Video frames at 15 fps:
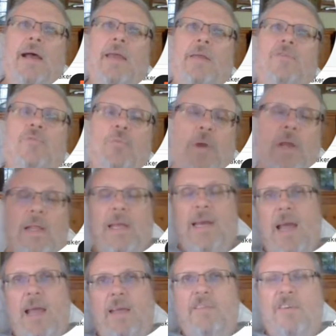it's really
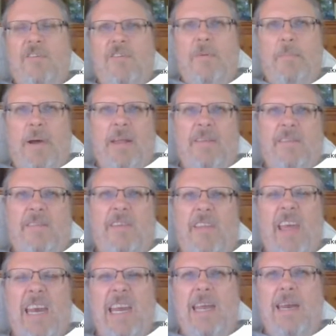nice because the buttons that
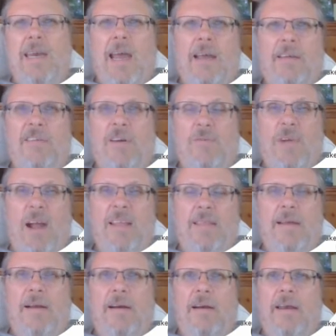they need next are right
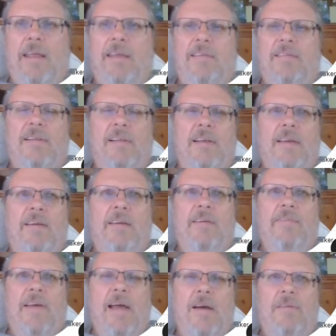there and easily
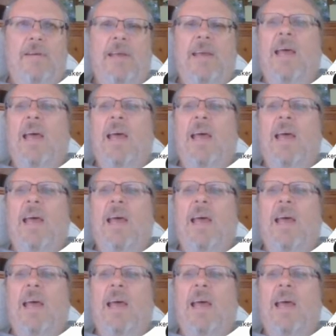found.